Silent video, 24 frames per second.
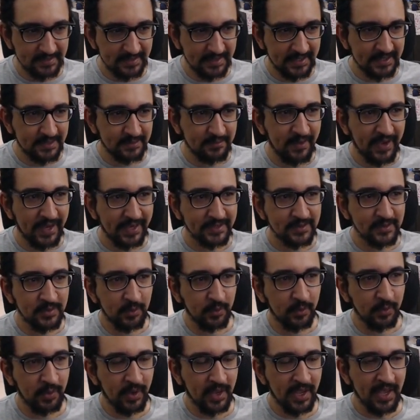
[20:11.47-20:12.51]
It's fine.
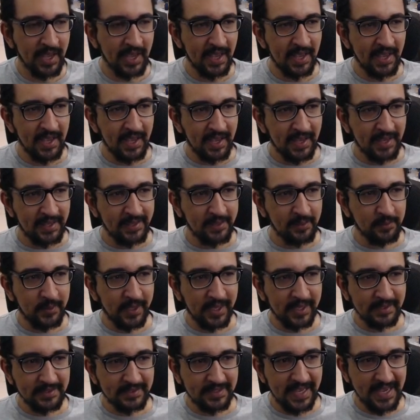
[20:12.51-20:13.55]
So you
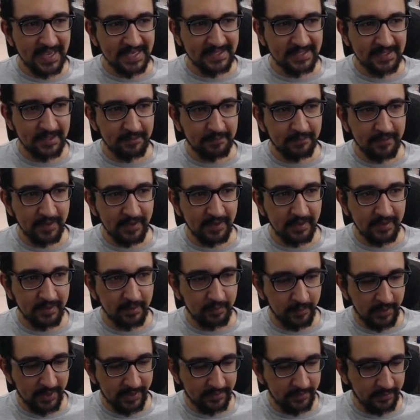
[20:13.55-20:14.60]
can test if
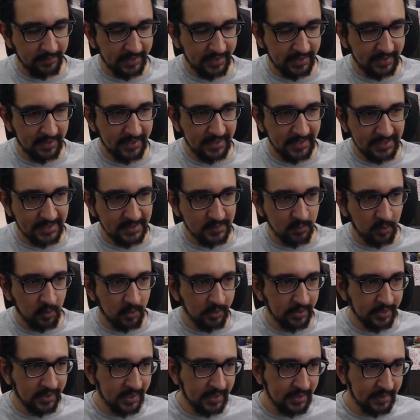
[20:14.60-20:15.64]
the rendering is
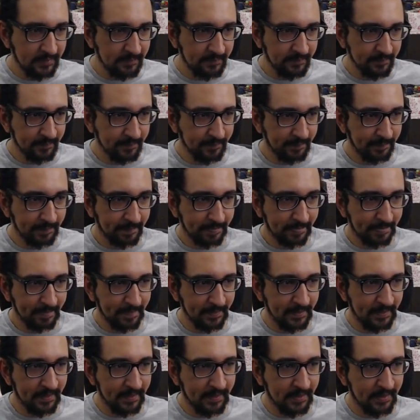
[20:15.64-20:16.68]
working
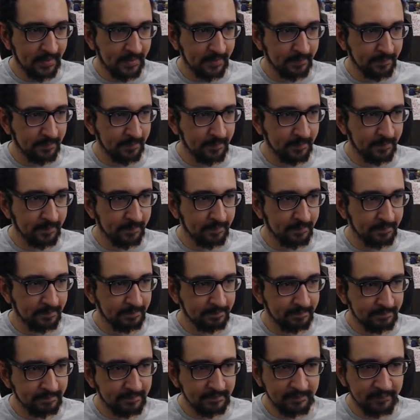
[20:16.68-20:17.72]

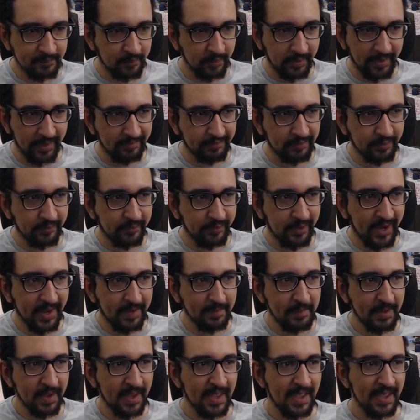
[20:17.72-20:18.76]
for every
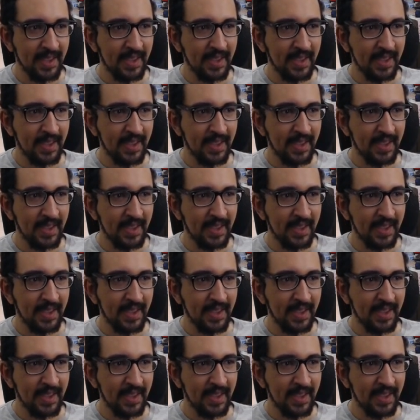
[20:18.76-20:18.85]
frame.